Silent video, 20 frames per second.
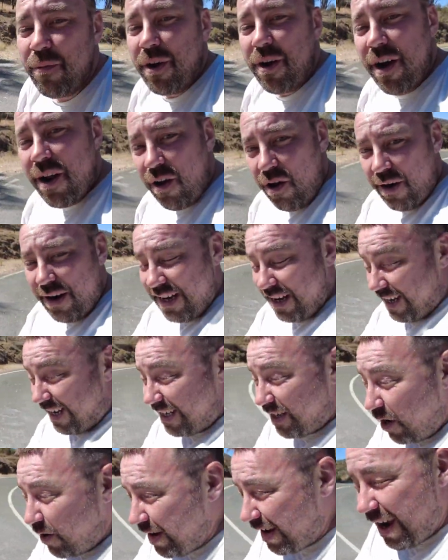We're going along it and
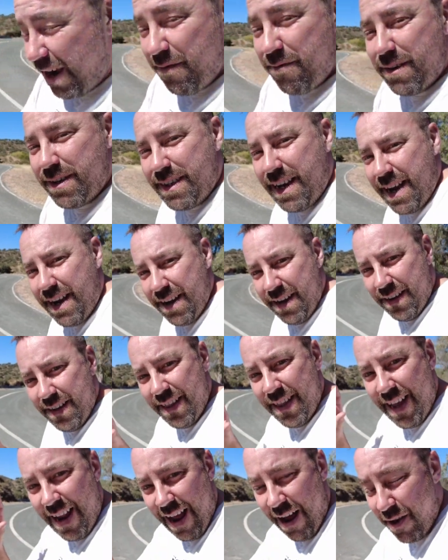it's okay for a second,
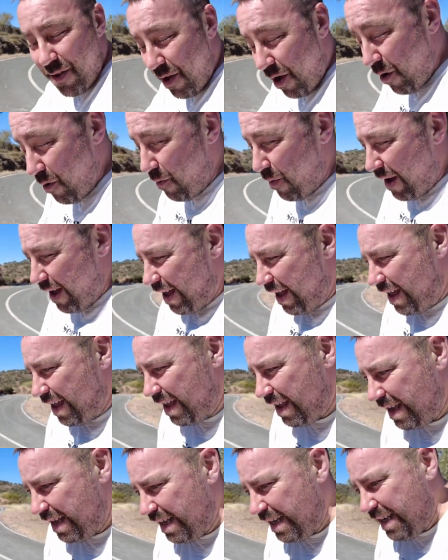and then out of nowhere,
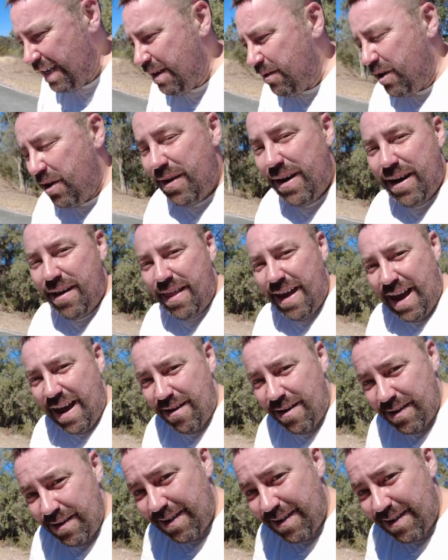you hit that.